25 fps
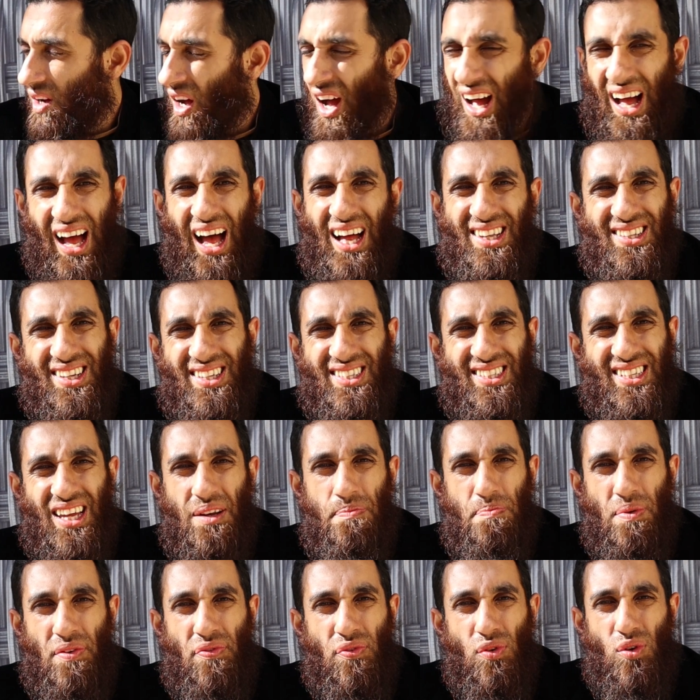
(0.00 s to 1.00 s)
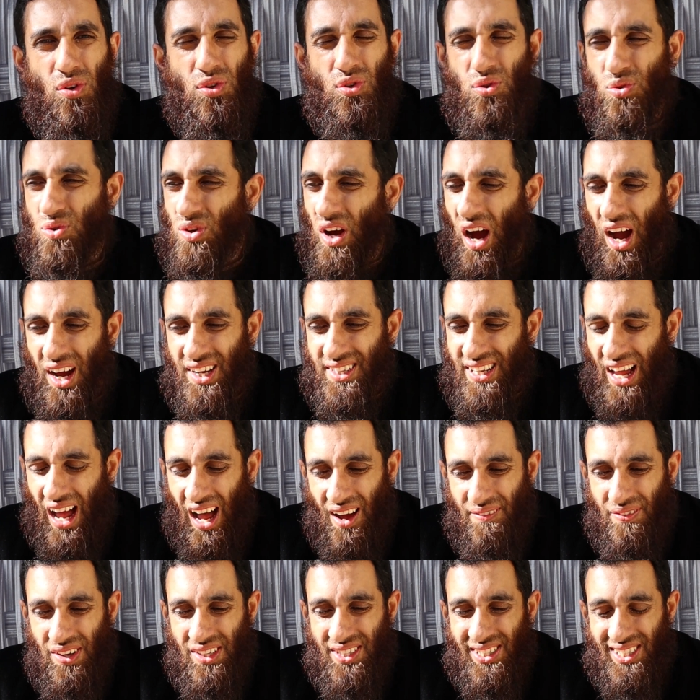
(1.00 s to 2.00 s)
As I said before, you guys
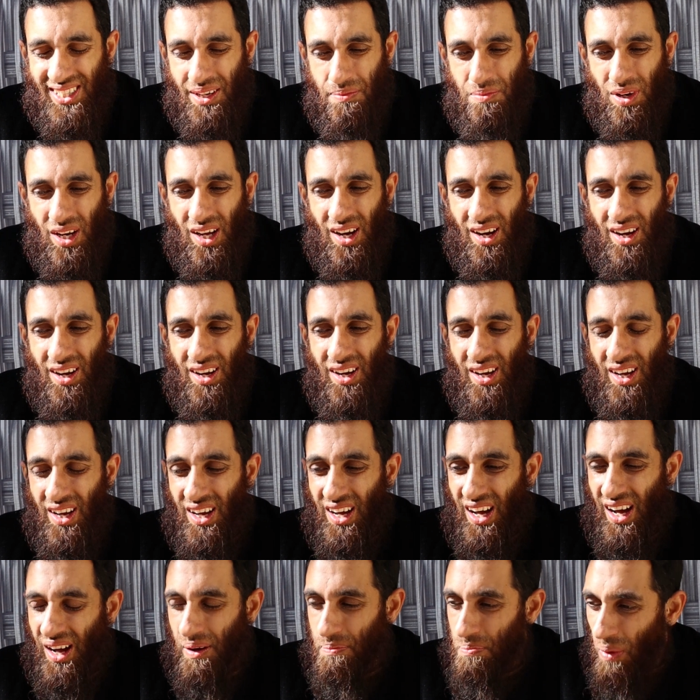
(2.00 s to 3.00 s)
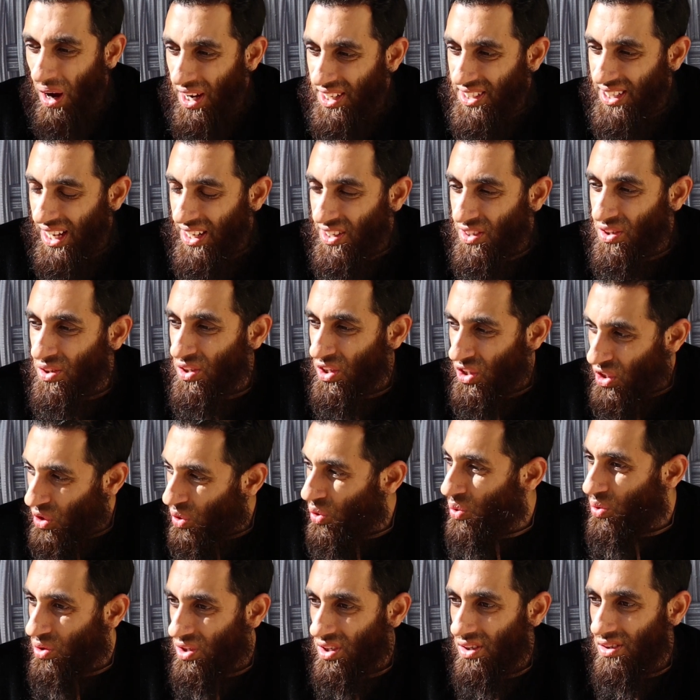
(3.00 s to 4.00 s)
have a similar mindset to the
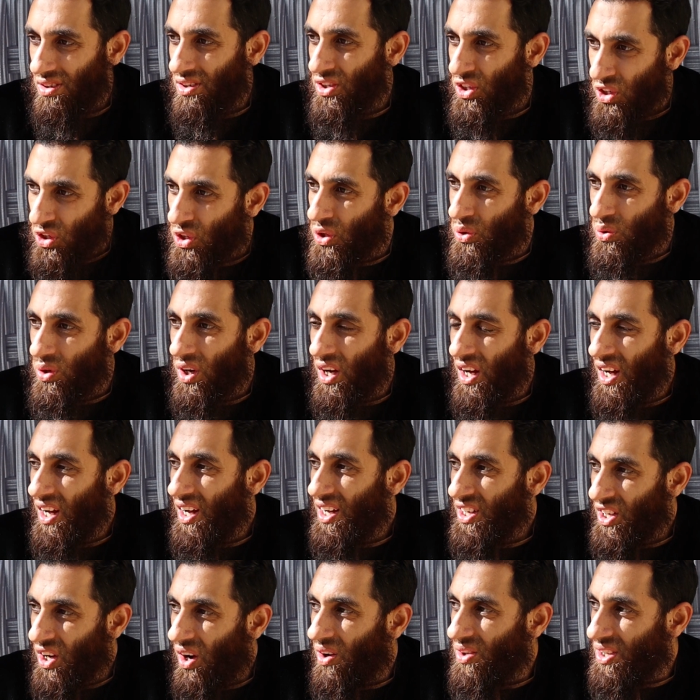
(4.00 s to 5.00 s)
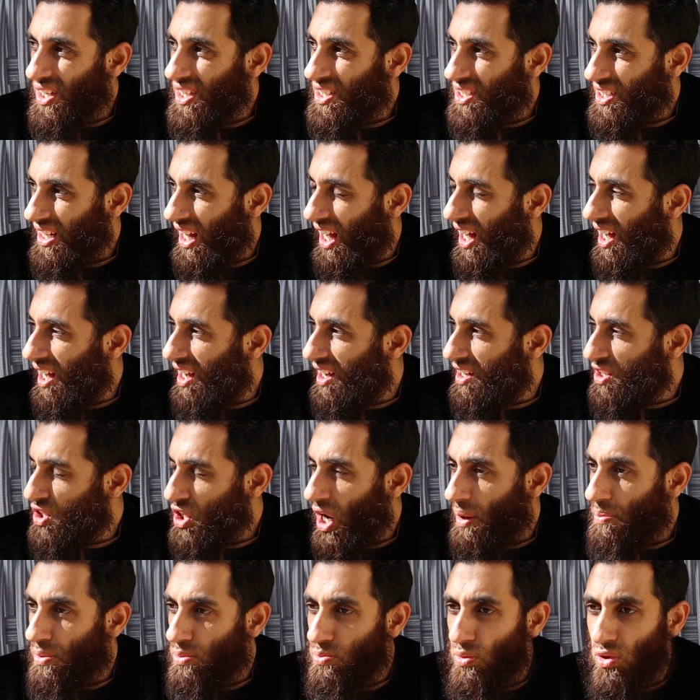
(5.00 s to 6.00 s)
Yahud. You do. You know this
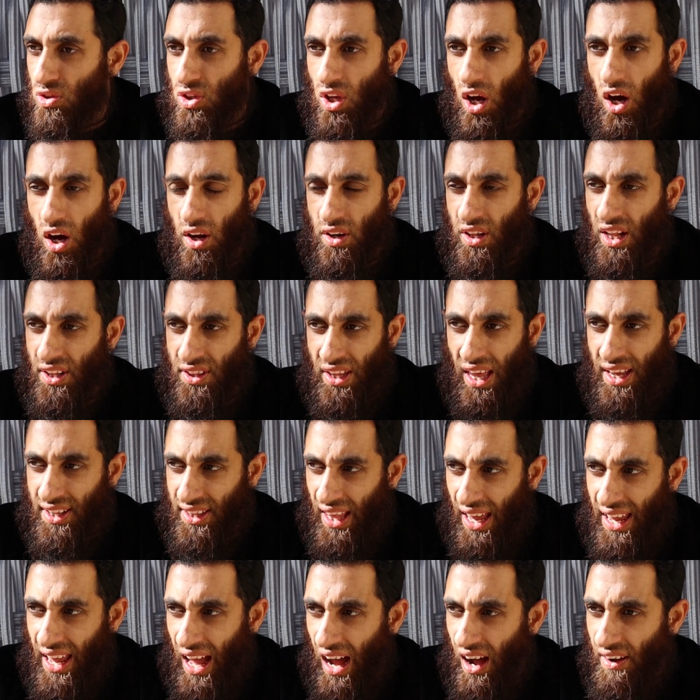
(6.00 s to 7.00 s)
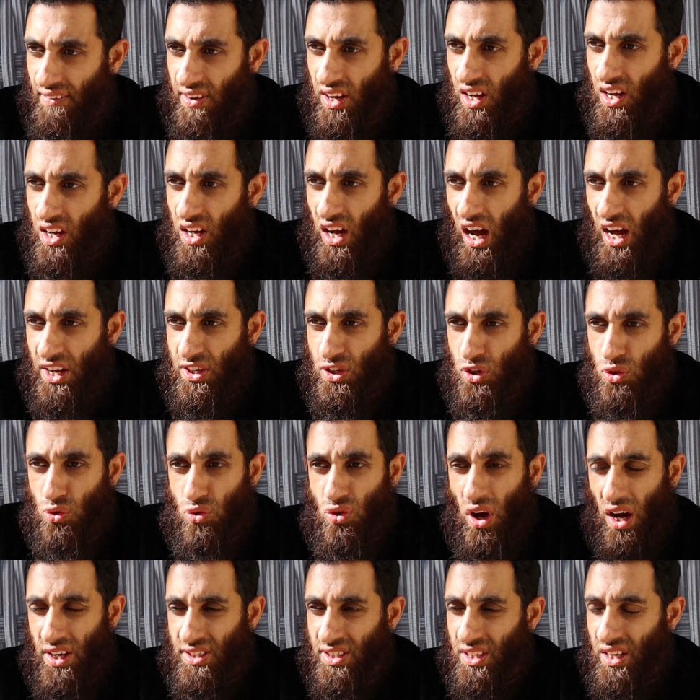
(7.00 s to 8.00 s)
Sha'b al-Mukhtar that they have. And
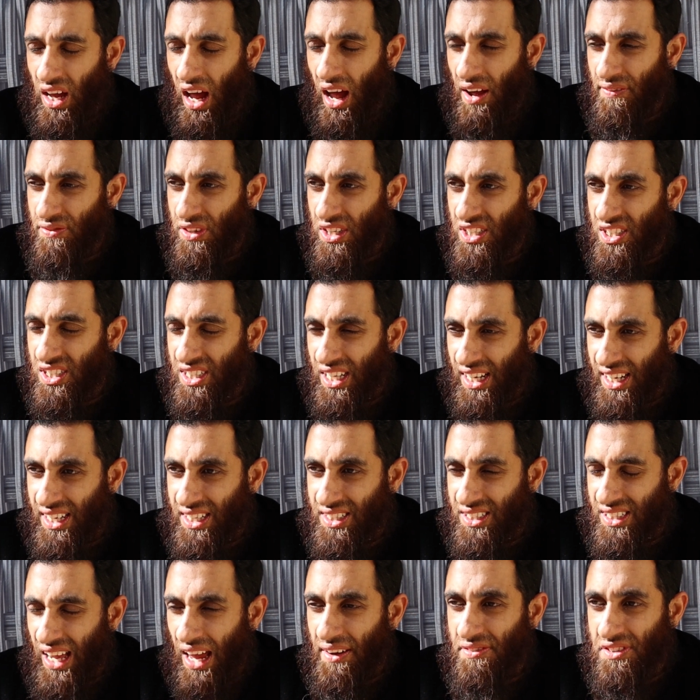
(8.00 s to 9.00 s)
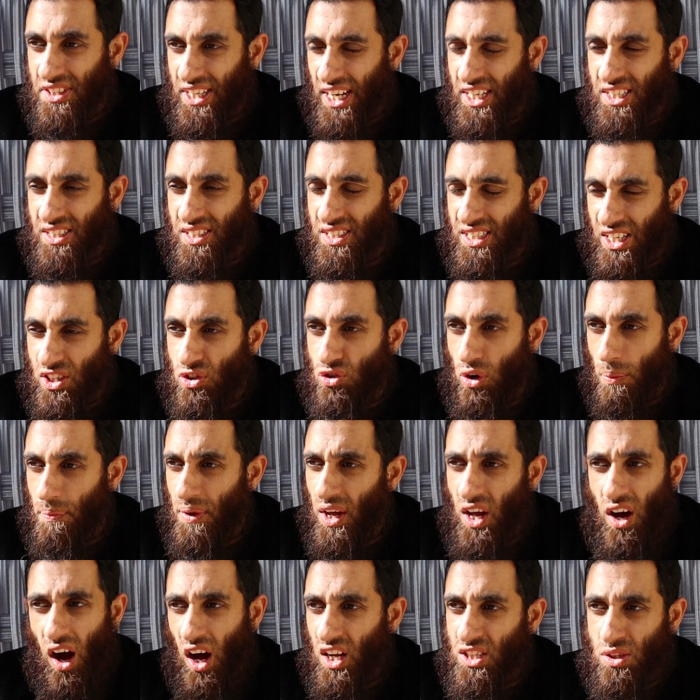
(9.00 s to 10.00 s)
you guys have this safe sex syndrome.
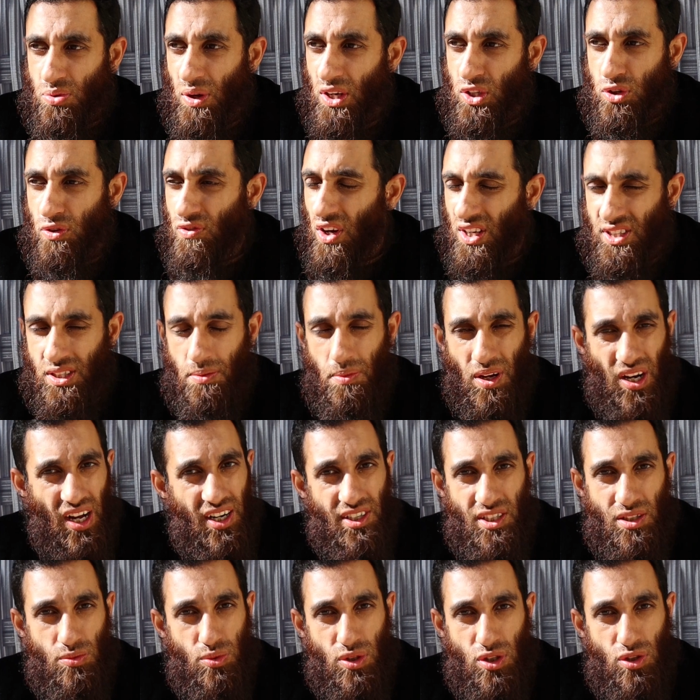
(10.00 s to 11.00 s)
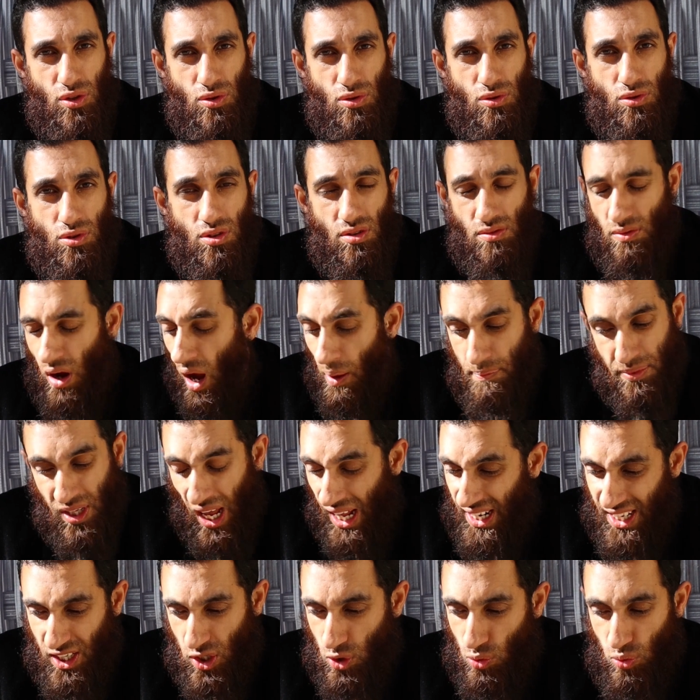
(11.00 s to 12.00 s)
I swear, you've got similarities with the Yahud. I'm
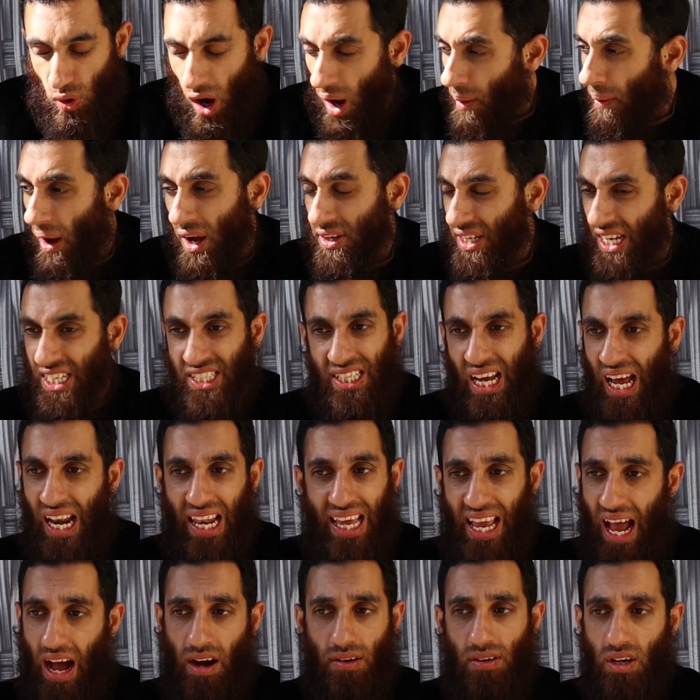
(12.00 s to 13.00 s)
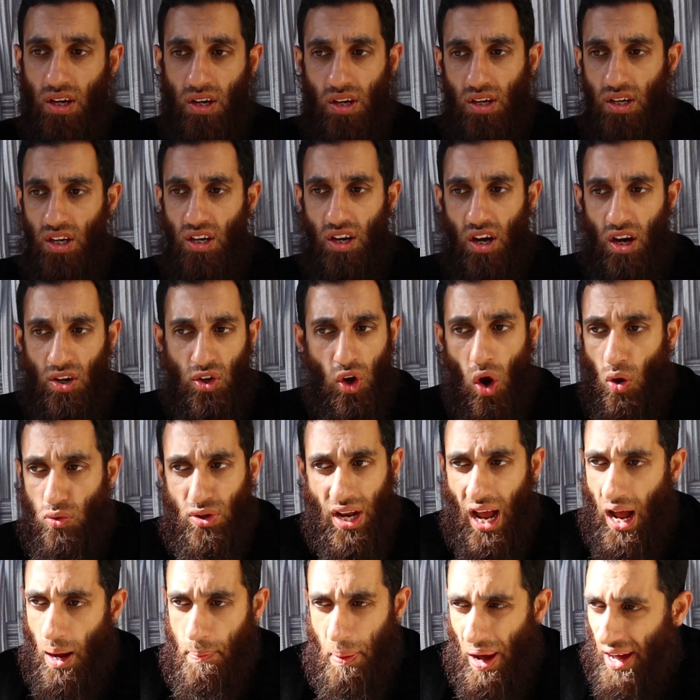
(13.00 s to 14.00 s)
telling you, it's clear. No
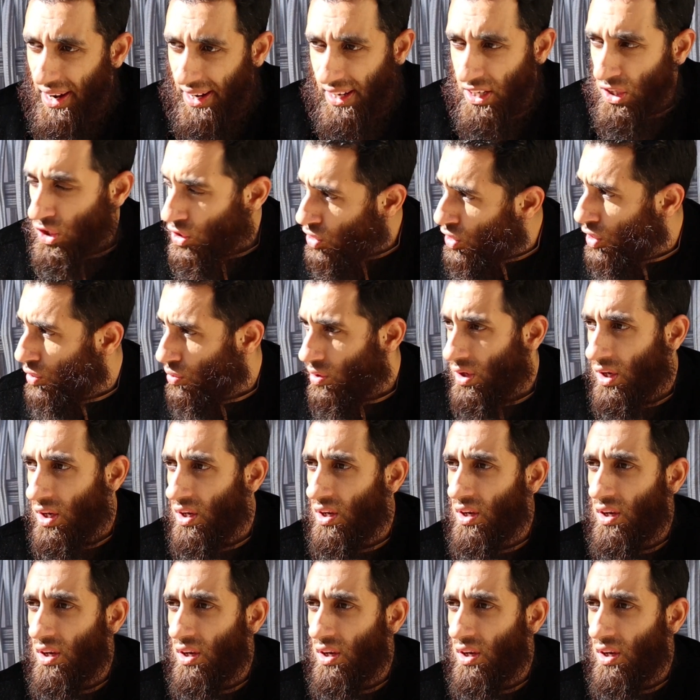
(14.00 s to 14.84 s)
doubt about it, you do.